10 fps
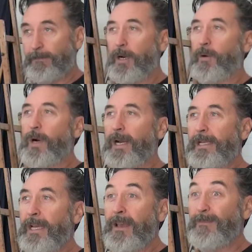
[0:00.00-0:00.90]
my
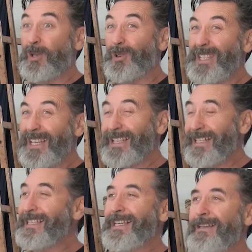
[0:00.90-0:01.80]
way, because there
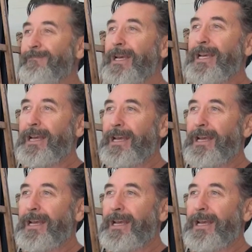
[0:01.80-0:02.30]
didn't seem